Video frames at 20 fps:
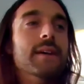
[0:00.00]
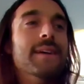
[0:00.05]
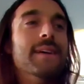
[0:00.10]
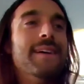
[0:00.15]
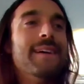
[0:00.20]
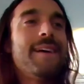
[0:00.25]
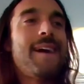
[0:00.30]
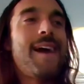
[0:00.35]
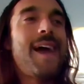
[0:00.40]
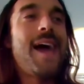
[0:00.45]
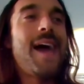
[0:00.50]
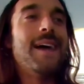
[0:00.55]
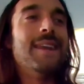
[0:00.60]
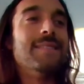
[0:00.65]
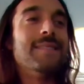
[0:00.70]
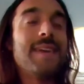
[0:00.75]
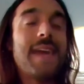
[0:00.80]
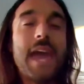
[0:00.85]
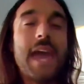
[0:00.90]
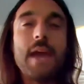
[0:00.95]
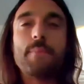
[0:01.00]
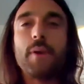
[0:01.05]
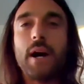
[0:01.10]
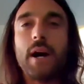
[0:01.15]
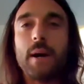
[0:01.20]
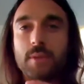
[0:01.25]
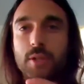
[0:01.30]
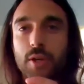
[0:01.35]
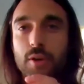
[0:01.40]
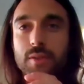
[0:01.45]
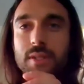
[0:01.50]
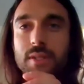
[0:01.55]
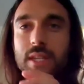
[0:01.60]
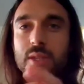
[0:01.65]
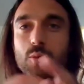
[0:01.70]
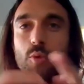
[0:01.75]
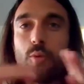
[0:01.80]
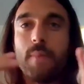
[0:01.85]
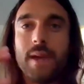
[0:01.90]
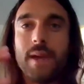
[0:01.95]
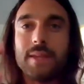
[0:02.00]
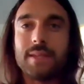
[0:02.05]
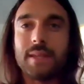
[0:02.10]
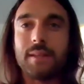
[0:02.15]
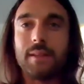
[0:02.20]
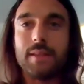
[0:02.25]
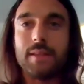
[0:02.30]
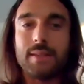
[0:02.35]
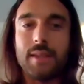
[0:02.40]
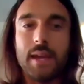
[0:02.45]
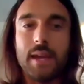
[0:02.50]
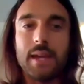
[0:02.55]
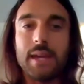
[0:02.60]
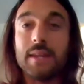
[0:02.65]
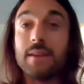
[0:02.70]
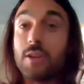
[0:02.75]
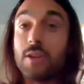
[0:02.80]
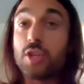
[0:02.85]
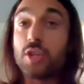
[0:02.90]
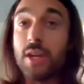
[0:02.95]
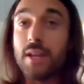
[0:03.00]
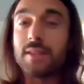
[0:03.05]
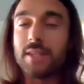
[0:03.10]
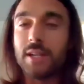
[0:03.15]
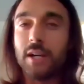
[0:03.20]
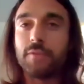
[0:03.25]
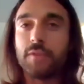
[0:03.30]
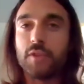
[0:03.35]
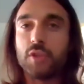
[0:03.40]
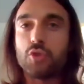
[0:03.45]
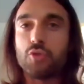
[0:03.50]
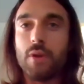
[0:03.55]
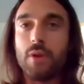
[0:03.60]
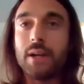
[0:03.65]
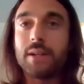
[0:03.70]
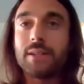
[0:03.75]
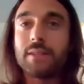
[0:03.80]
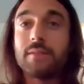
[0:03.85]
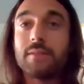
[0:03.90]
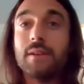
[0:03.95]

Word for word: Mm-hmm. And the apoptosis will basically say, initiate self-destruct,